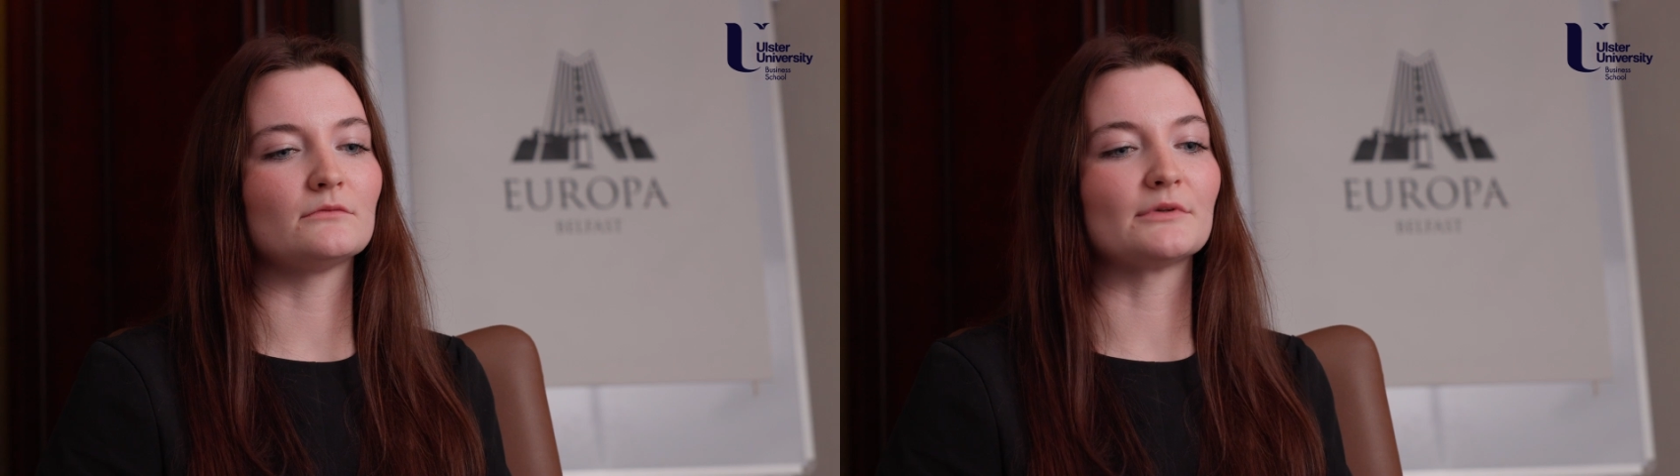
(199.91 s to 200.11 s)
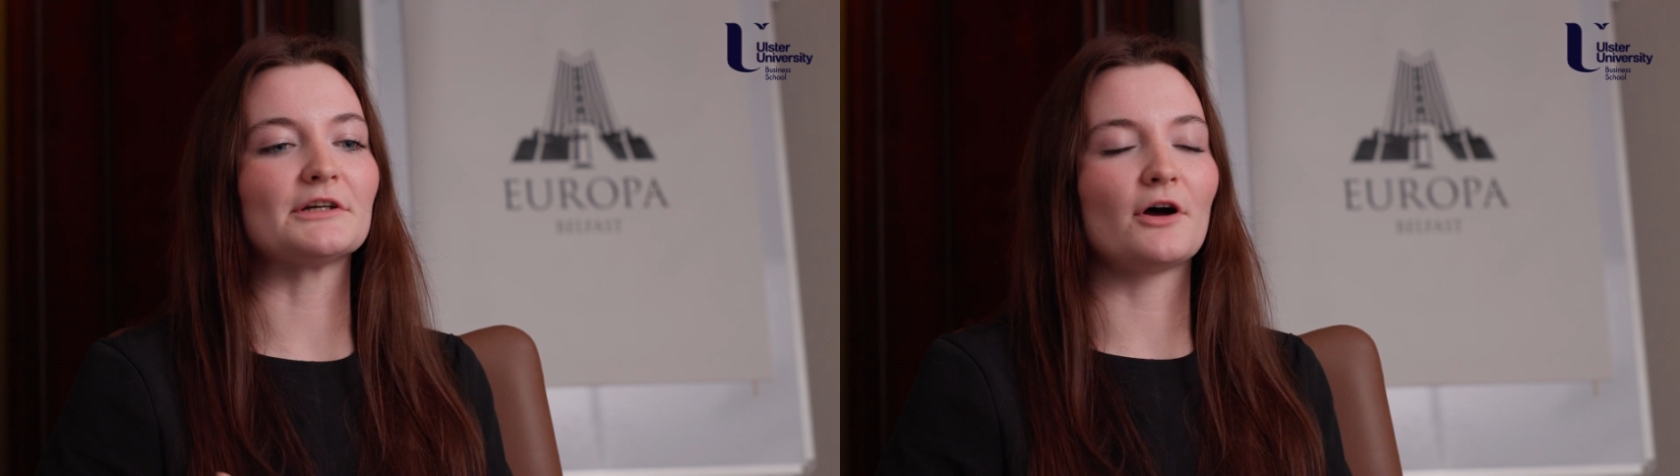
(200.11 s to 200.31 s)

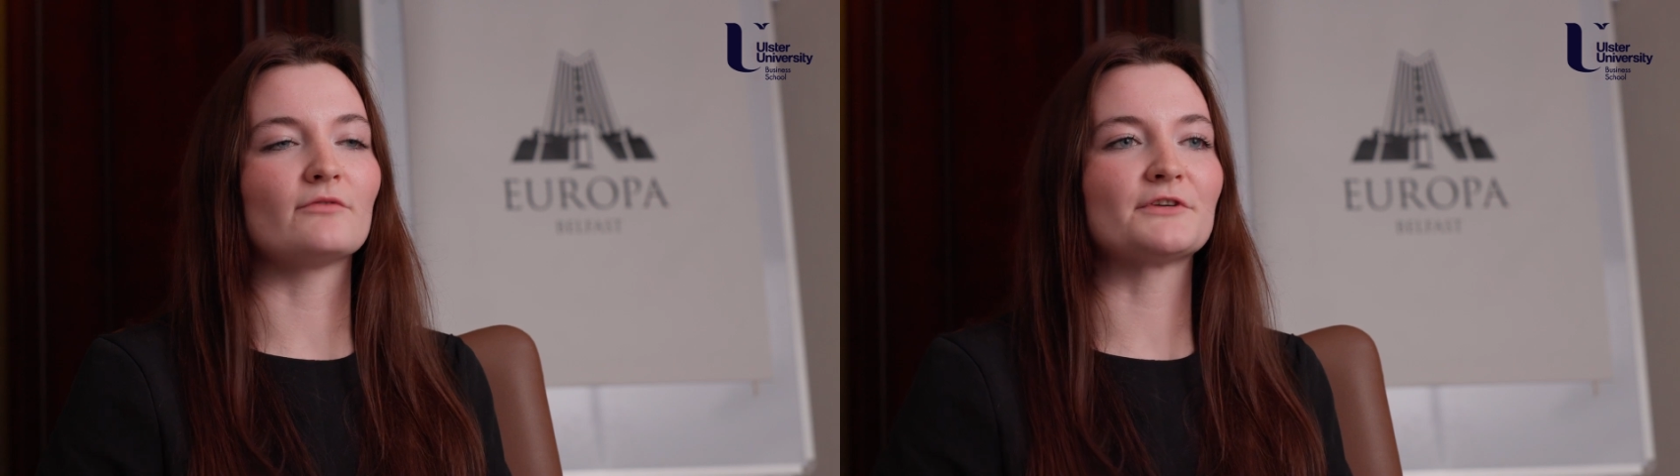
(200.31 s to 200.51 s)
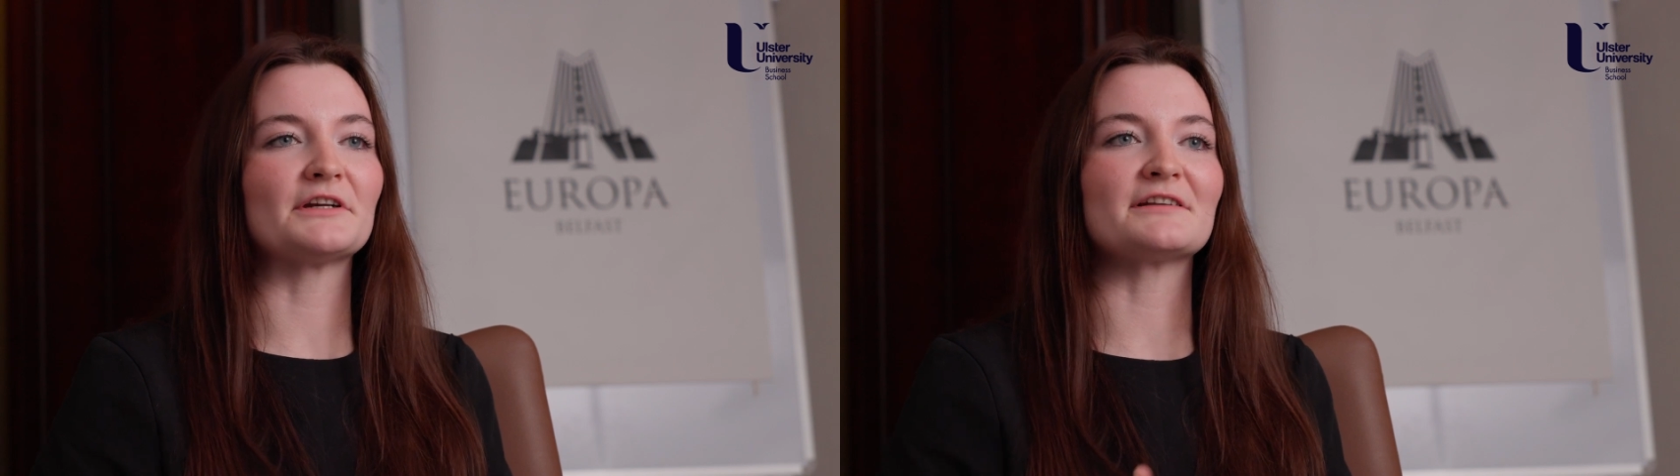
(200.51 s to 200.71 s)
really
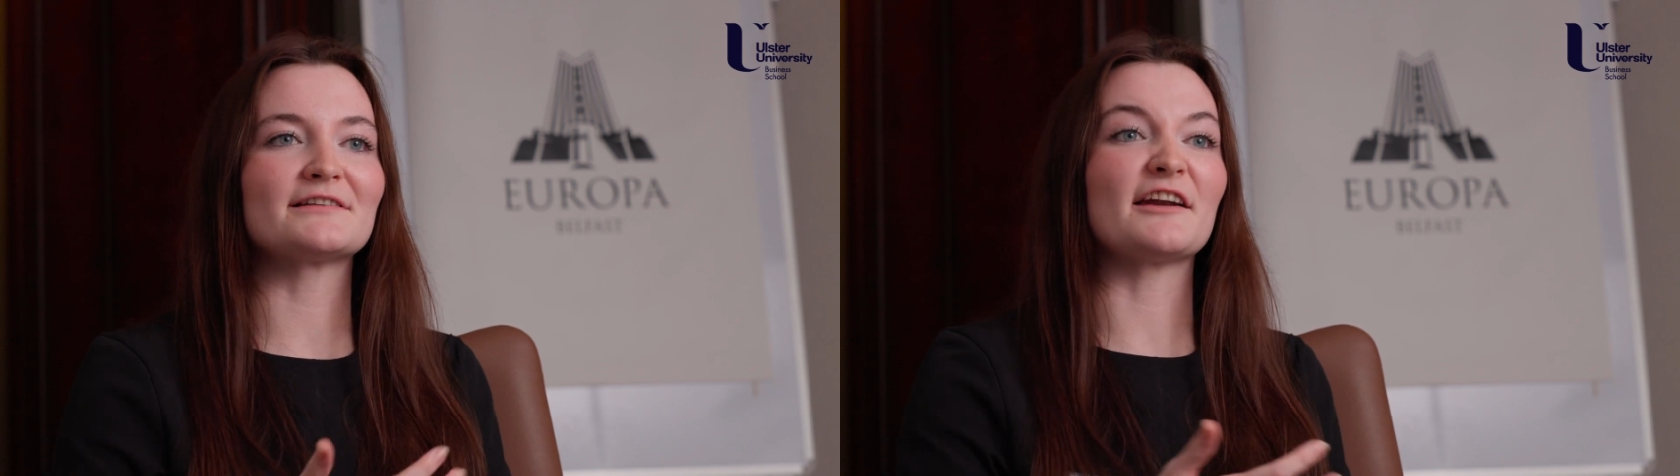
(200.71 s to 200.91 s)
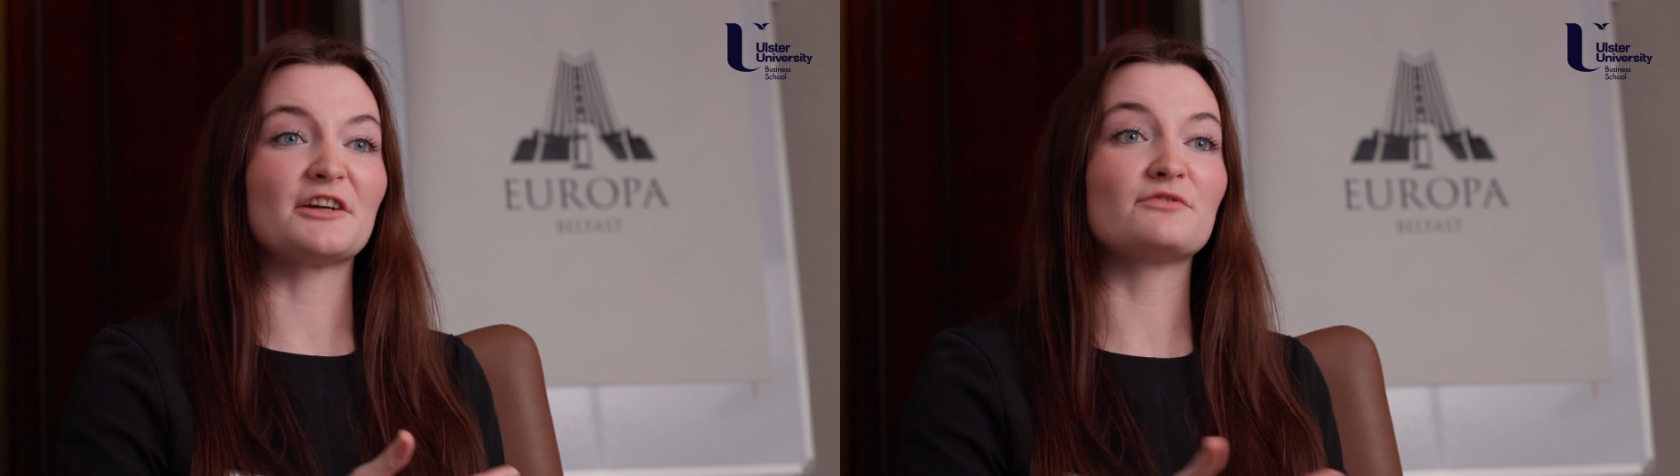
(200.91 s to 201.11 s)
confident in
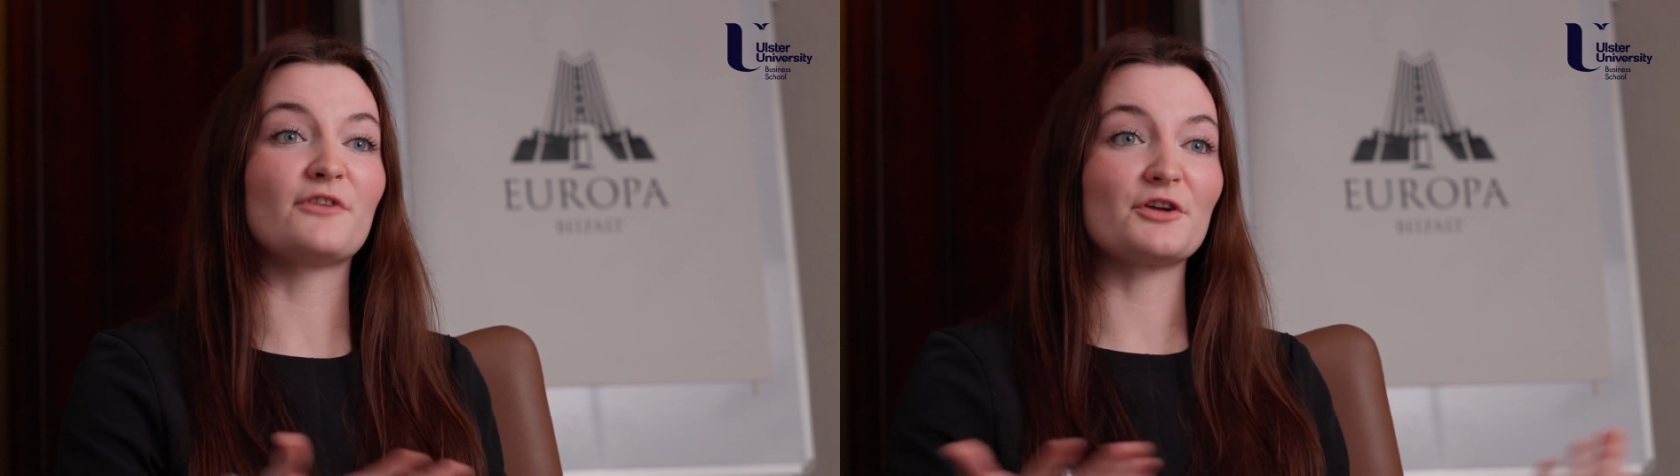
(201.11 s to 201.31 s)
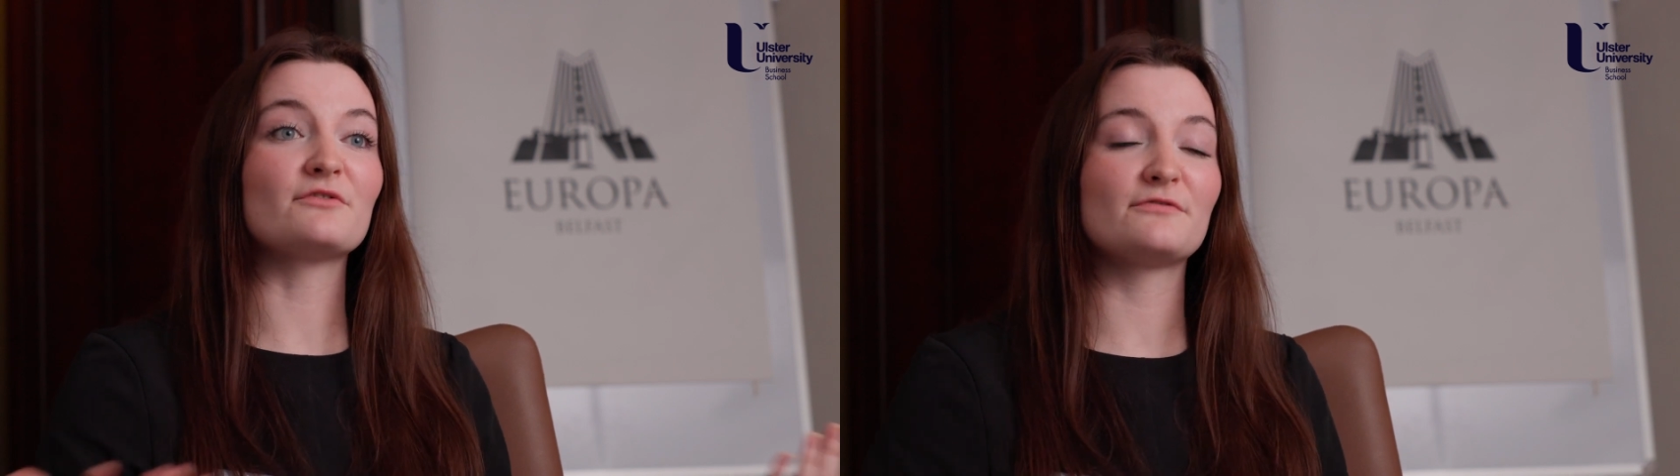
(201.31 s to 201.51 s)
standing in
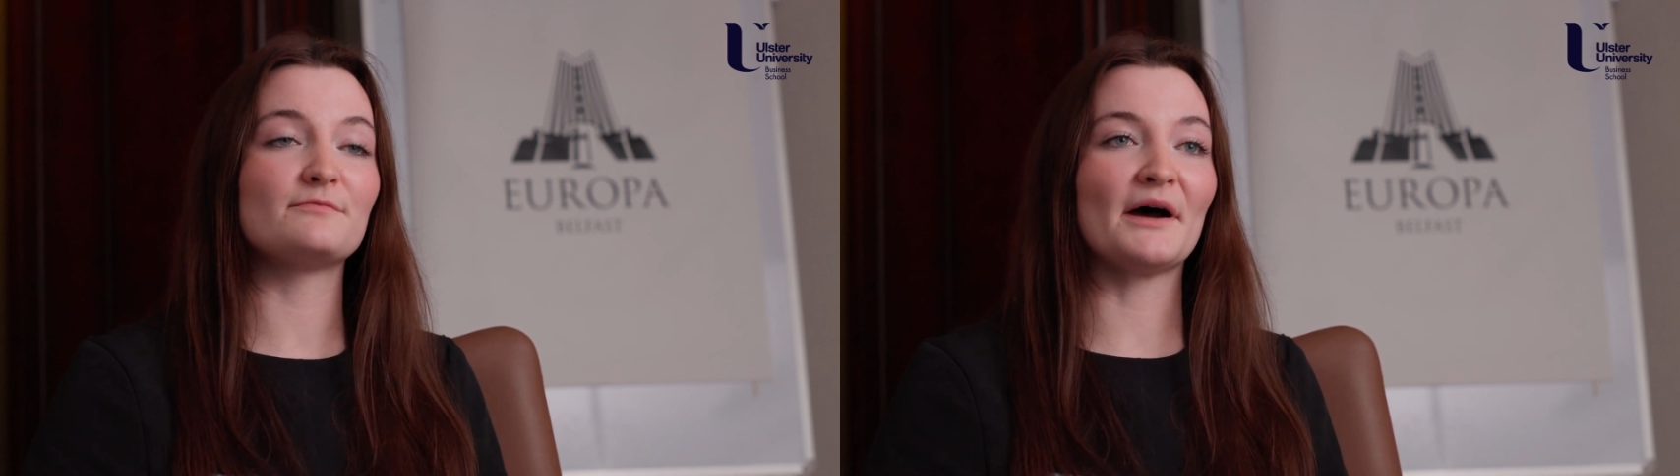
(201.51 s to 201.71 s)
front of